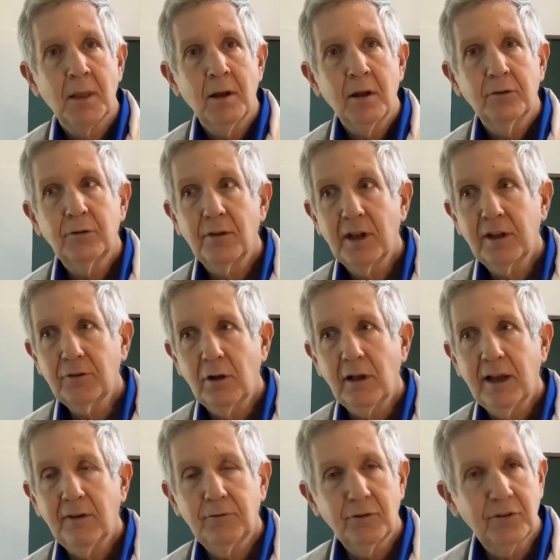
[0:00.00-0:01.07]
So that's all I
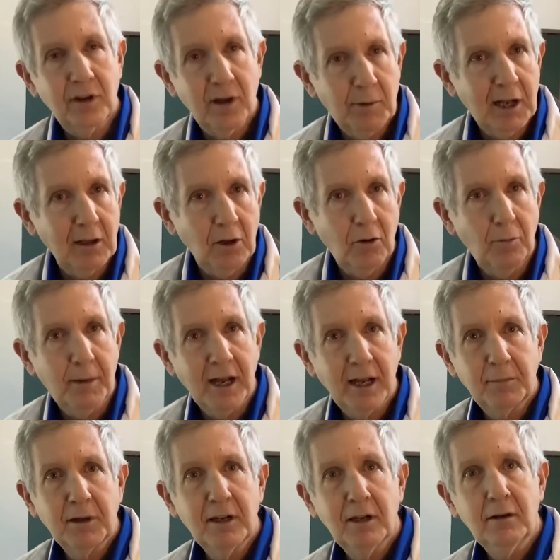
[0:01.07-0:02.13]
have to say about low back
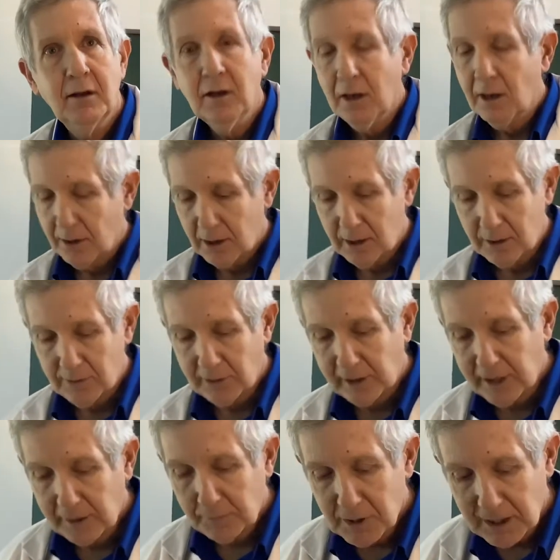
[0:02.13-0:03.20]
pain. The
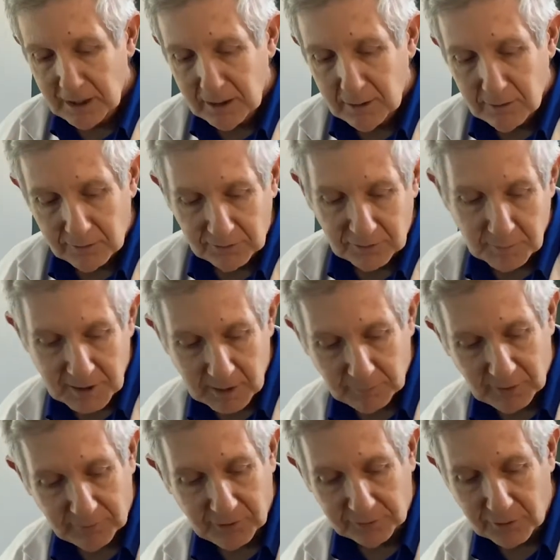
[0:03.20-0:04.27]
leg pain, sometimes
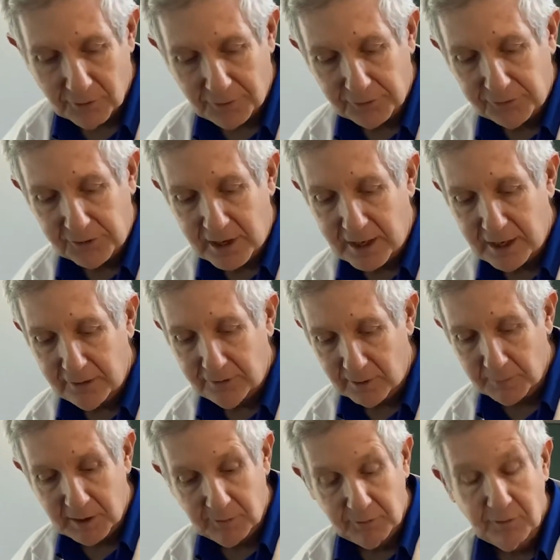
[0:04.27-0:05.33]
if it's on the side,
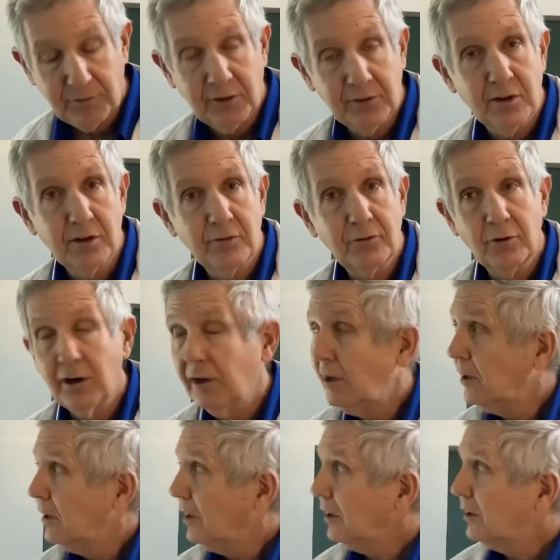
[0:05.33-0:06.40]
sometimes if it's in the front,
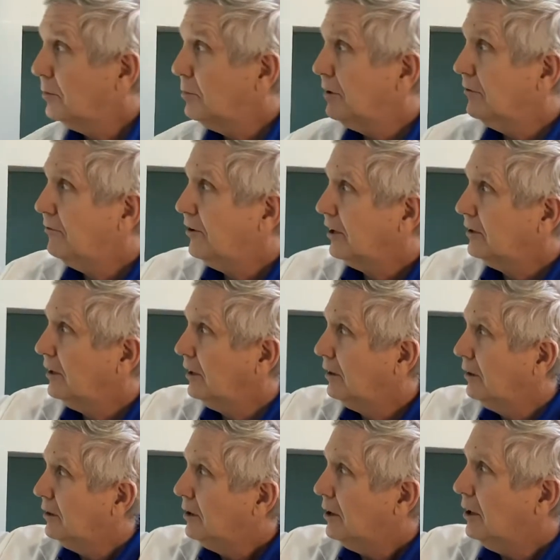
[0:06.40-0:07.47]
it could be affecting
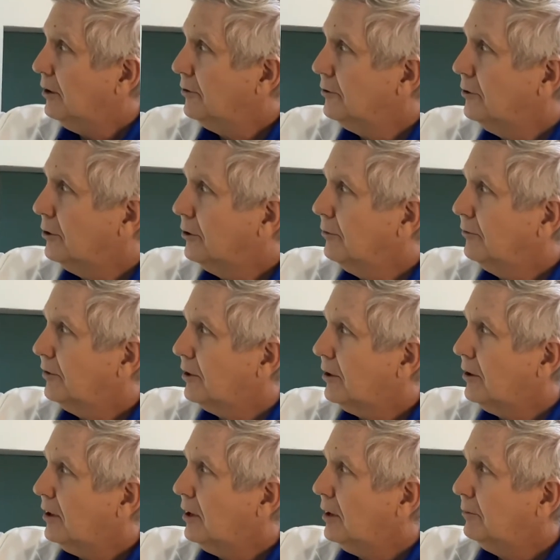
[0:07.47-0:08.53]
other nerves that
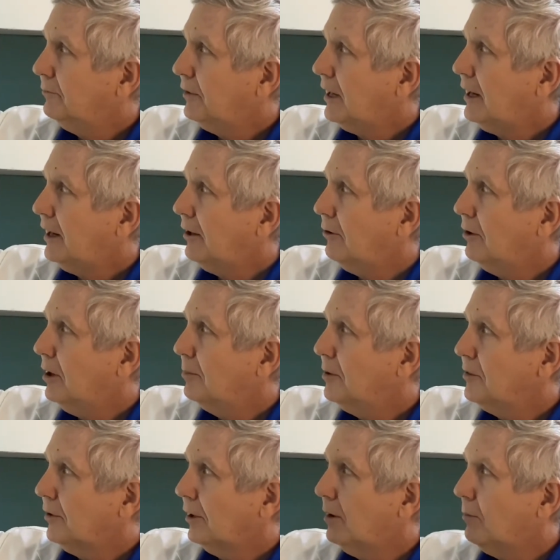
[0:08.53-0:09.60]
are higher up in
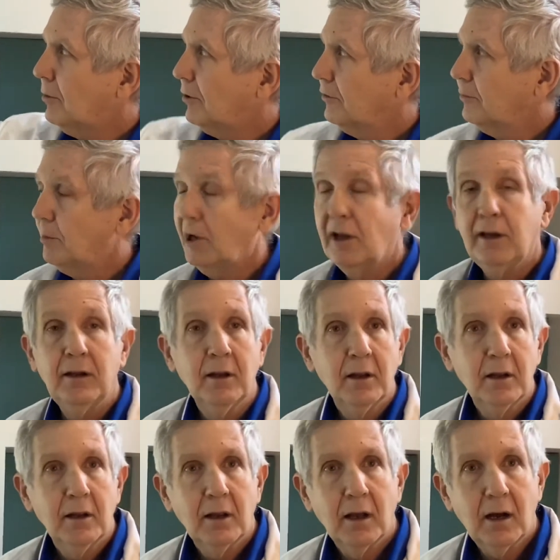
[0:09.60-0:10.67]
the lumbar spine.
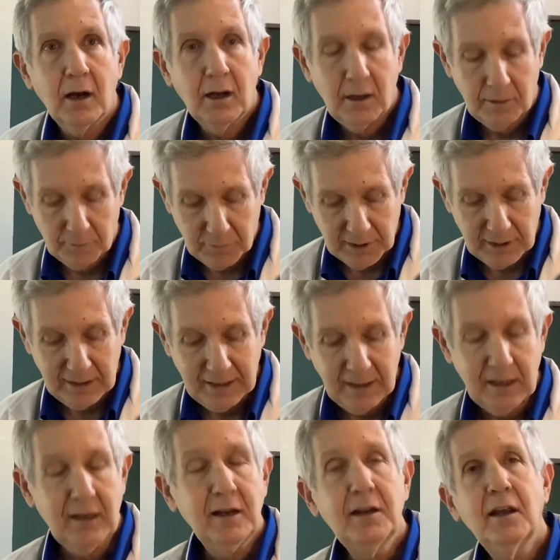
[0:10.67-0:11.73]
But in
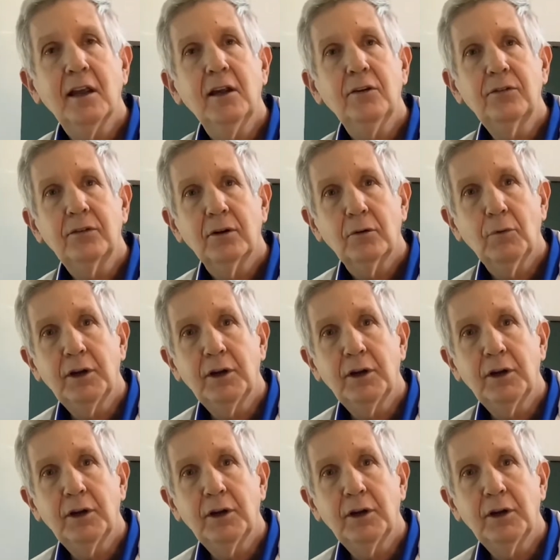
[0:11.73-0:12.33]
any case, we